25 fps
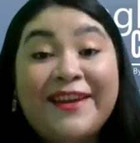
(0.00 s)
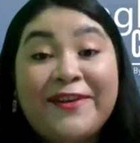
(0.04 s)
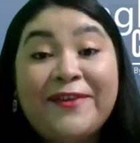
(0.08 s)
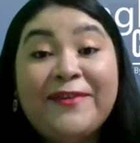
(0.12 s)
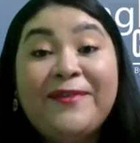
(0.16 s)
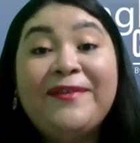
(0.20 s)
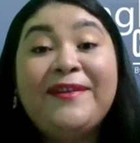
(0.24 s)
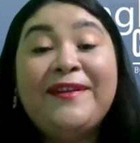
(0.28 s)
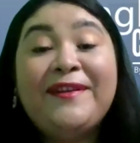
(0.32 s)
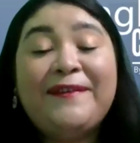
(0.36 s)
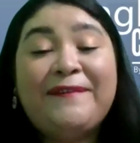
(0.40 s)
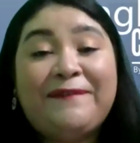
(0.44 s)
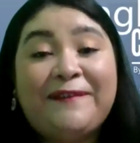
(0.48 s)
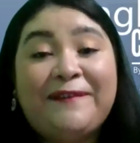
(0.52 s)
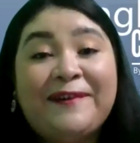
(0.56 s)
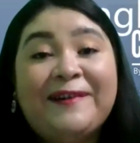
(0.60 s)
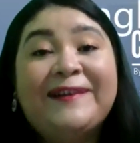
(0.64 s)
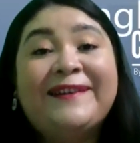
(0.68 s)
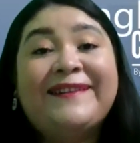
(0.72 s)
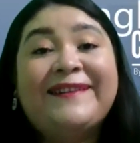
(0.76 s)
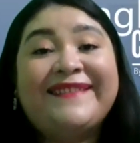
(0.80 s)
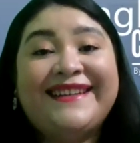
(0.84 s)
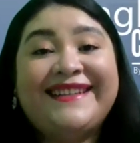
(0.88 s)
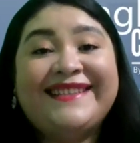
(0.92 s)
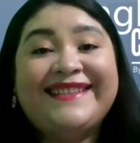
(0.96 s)
the
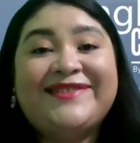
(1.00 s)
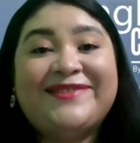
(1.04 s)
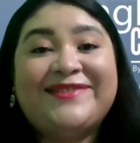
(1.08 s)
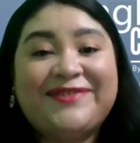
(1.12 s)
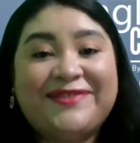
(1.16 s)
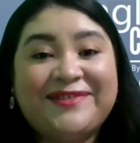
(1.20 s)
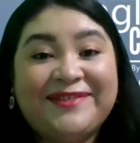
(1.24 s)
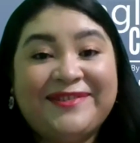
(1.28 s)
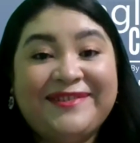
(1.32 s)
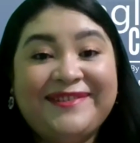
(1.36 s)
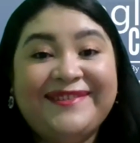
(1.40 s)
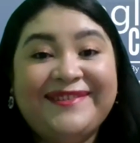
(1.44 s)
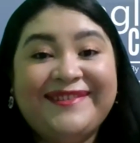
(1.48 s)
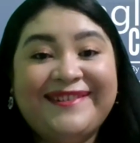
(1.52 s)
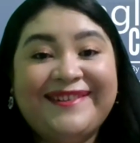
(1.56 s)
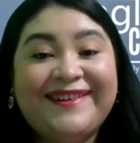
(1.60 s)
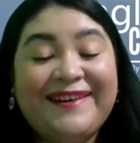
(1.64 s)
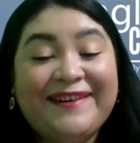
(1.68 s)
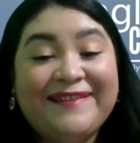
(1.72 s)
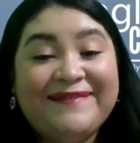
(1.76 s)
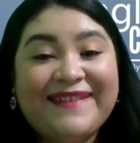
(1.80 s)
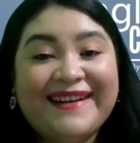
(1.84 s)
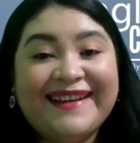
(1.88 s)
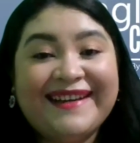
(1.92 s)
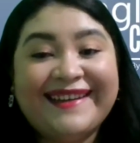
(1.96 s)
uniform, it's true.
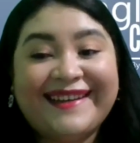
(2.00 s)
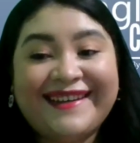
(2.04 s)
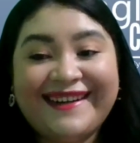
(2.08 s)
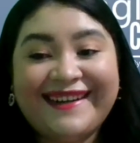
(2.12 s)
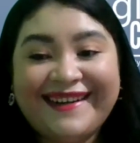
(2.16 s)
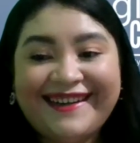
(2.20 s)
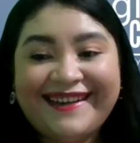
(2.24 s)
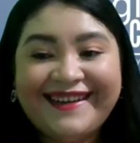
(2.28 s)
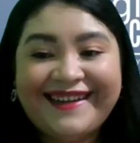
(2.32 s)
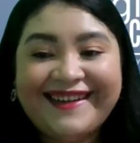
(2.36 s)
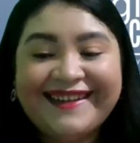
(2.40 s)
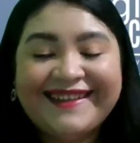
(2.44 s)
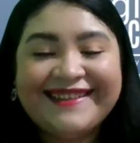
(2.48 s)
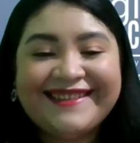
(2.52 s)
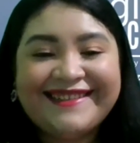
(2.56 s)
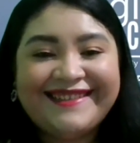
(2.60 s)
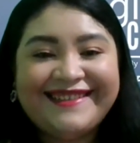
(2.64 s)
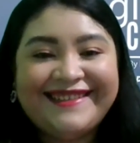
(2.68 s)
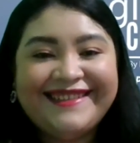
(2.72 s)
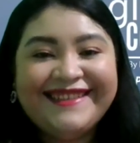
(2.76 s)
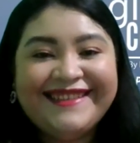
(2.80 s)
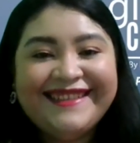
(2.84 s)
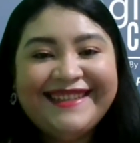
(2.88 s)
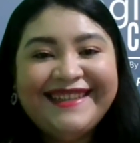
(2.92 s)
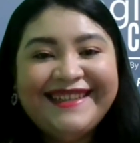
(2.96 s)
Oh my gosh.